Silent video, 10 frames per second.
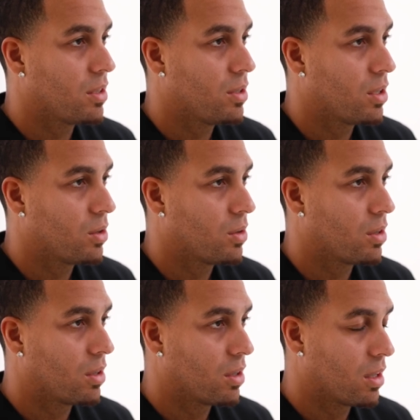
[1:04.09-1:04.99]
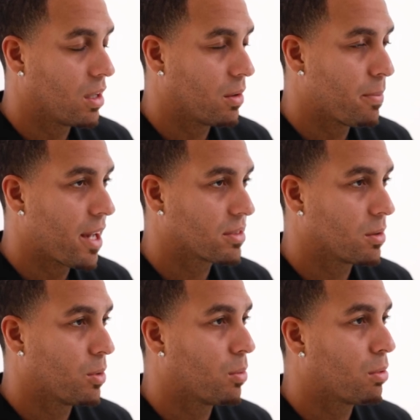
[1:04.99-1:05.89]
You know, their
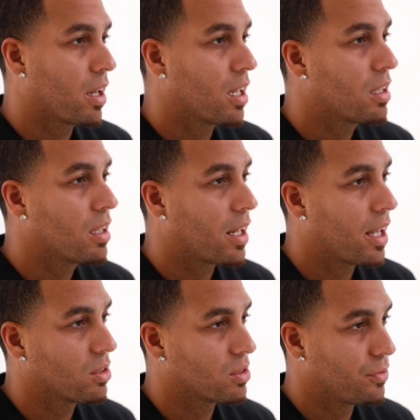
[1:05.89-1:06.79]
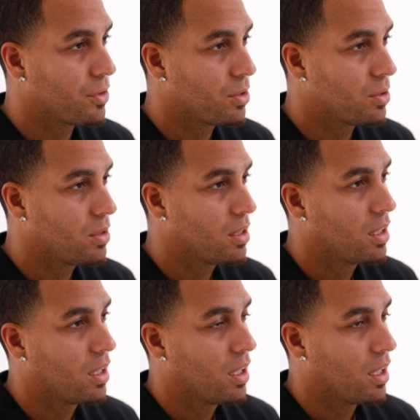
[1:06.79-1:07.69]
basketball brand, how it's viewed
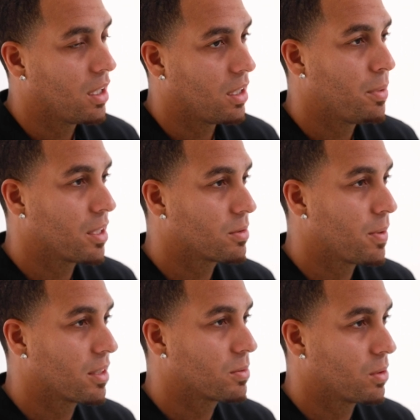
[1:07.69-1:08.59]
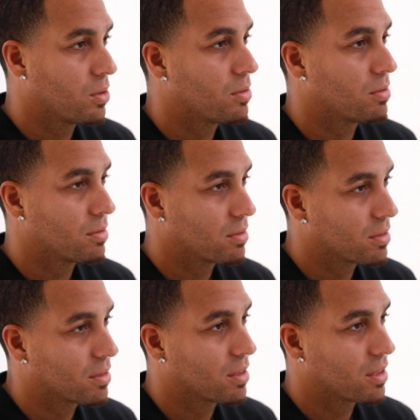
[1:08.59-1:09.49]
in the biggest basketball
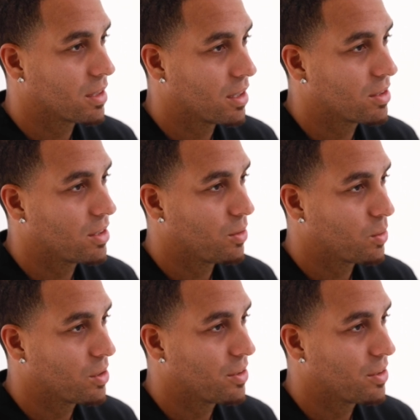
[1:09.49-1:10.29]
country in the